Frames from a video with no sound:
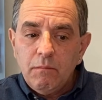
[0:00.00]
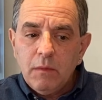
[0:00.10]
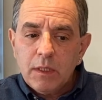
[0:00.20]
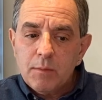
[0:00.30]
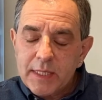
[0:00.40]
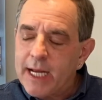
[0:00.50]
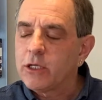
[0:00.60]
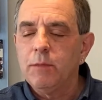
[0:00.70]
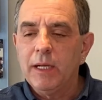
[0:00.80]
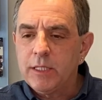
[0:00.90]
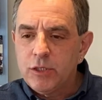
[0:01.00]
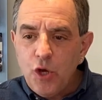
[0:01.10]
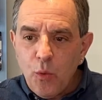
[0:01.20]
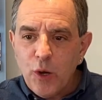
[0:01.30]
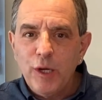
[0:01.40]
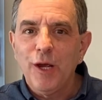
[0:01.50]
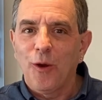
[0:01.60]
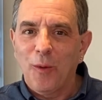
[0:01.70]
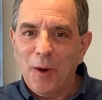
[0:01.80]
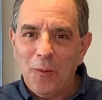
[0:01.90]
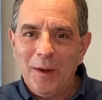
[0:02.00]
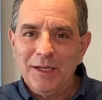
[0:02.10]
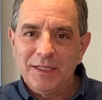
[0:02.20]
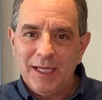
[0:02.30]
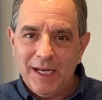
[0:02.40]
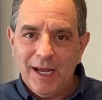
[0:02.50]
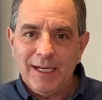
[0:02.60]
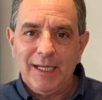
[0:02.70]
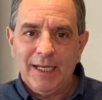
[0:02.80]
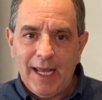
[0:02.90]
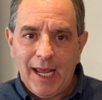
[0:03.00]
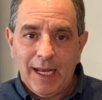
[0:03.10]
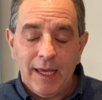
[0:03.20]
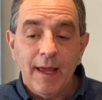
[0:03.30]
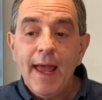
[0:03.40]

substantially, but it's nowhere near where it was in 1980.